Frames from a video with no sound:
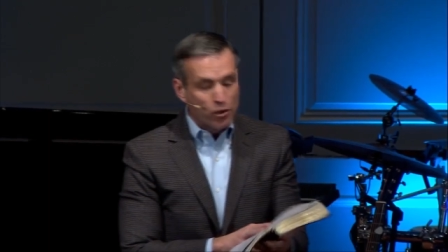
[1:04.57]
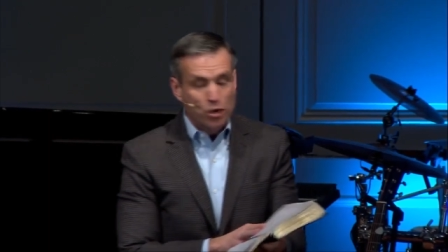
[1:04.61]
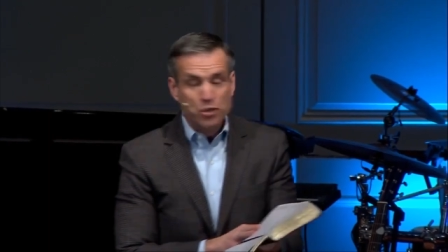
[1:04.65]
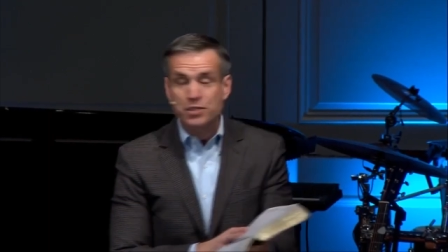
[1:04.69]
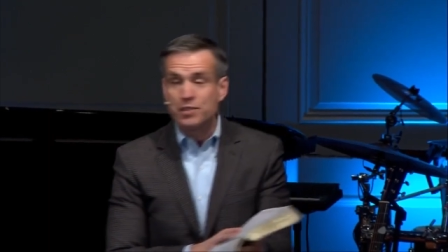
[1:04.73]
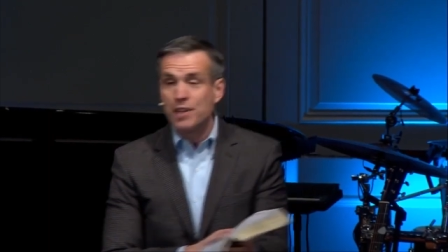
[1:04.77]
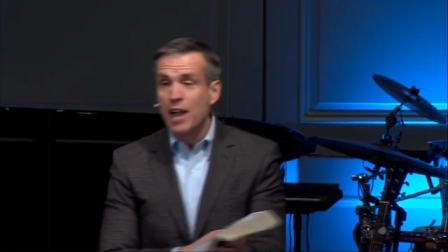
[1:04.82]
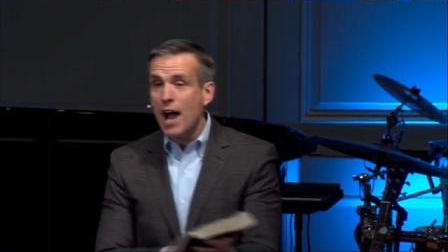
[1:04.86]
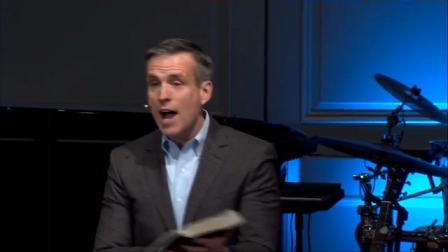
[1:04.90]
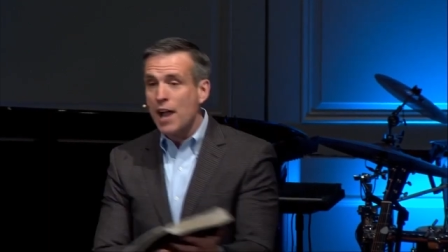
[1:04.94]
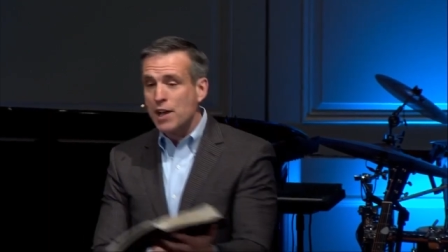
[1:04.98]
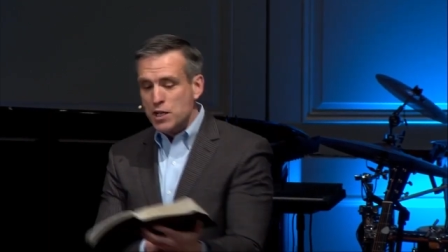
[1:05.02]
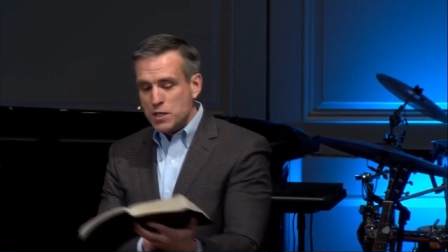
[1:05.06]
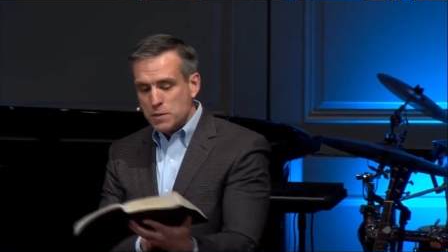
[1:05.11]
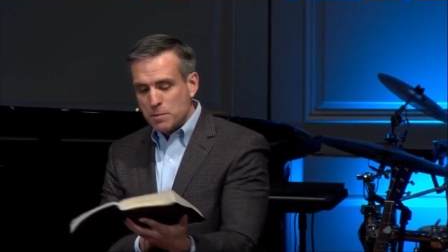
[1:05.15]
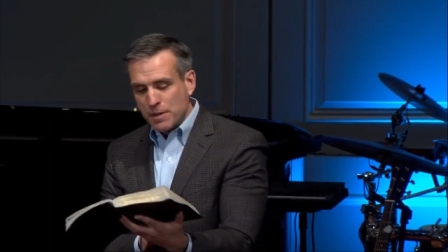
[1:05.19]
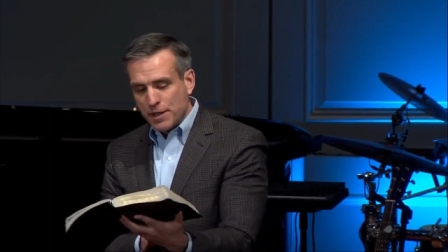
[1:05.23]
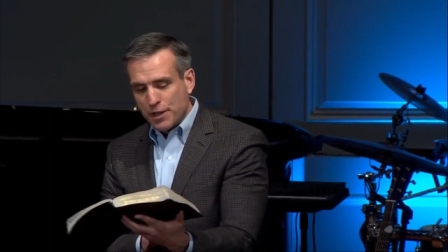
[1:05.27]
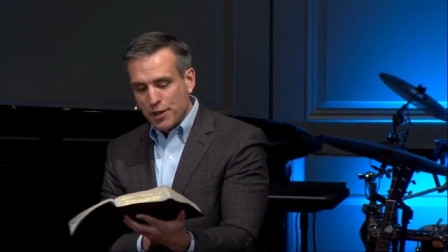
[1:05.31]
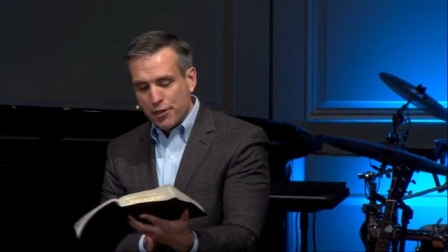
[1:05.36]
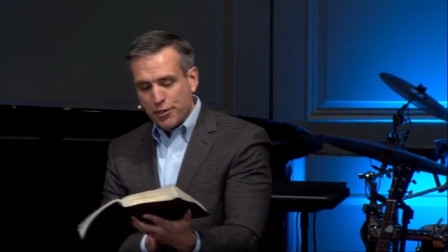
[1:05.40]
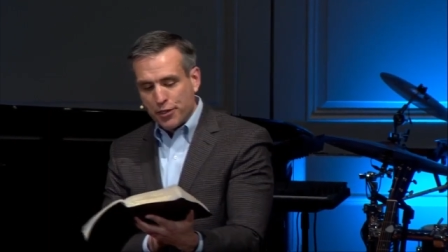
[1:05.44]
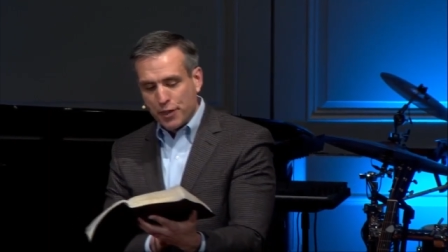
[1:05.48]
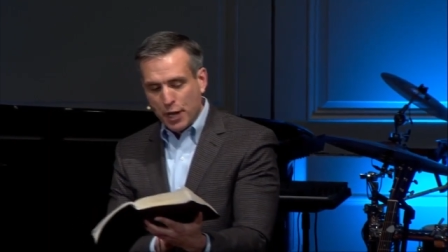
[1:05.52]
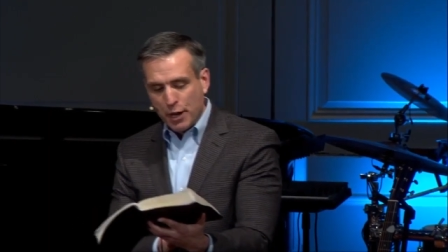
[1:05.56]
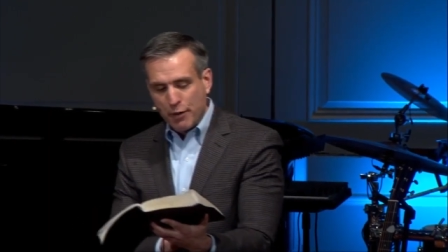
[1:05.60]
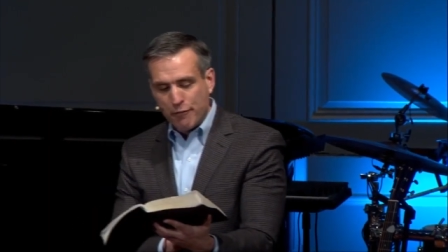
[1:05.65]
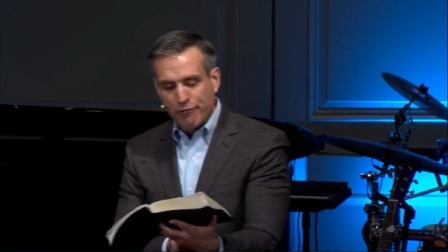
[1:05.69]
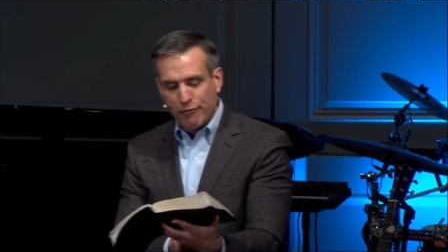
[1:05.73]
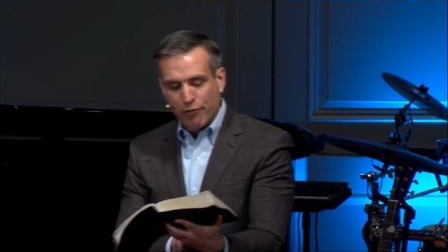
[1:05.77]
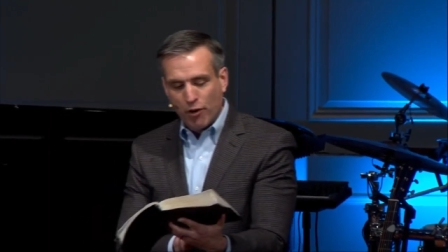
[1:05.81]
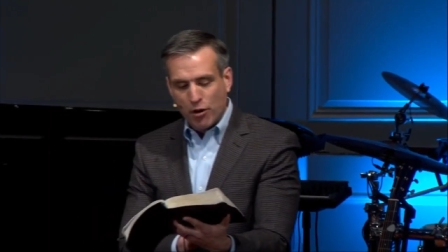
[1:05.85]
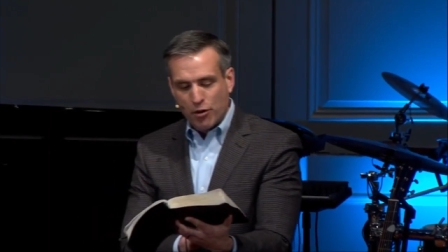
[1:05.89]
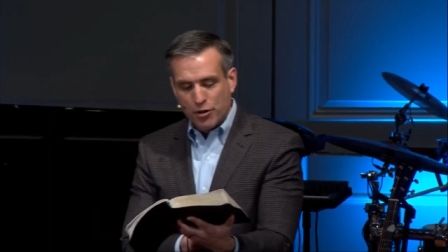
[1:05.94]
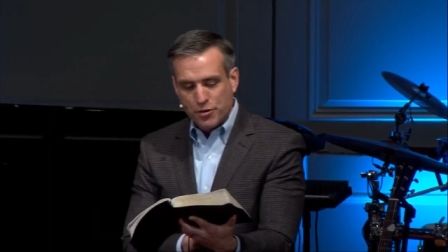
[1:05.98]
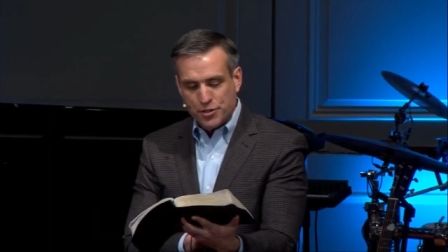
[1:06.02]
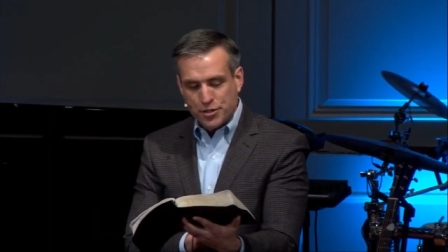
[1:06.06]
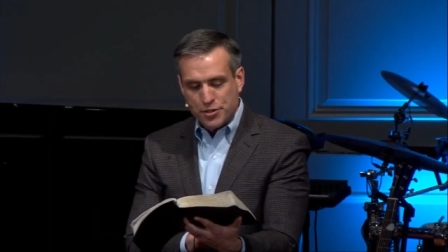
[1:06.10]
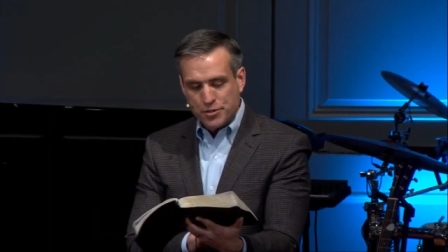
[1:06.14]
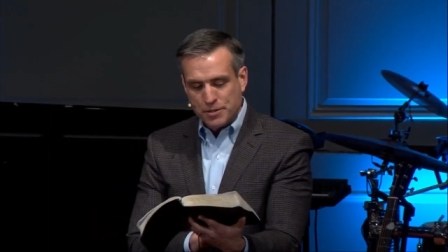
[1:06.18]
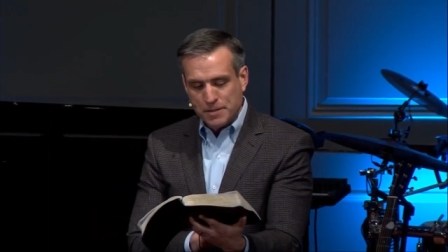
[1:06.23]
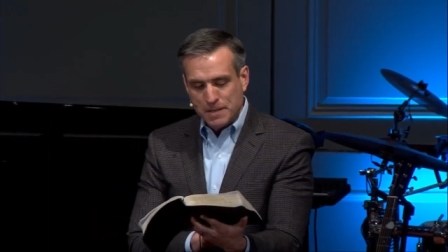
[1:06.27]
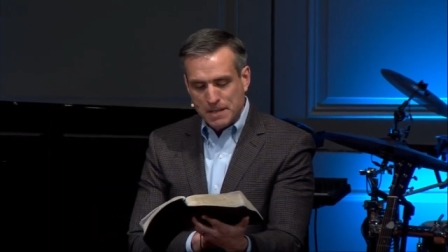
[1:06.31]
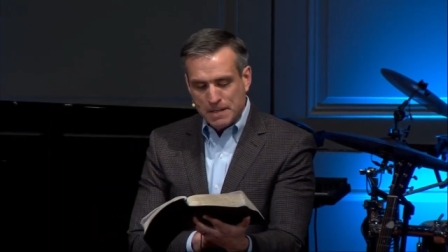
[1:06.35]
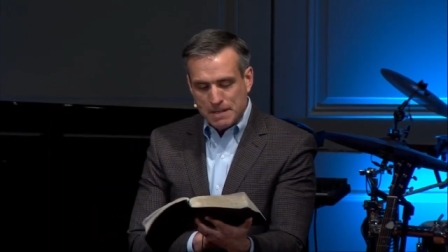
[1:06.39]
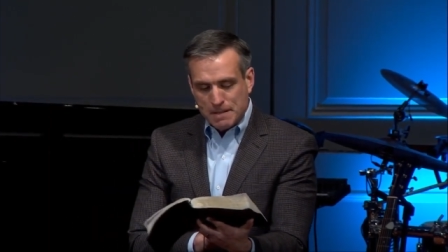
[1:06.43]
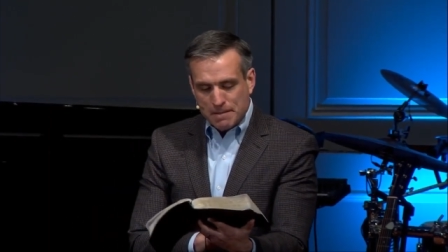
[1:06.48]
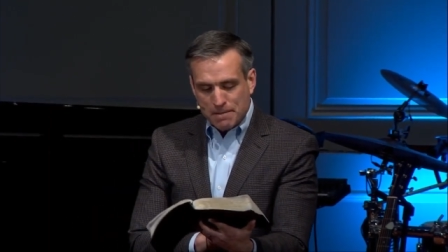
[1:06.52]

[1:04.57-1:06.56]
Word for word: Verse 9 has been the theme verse.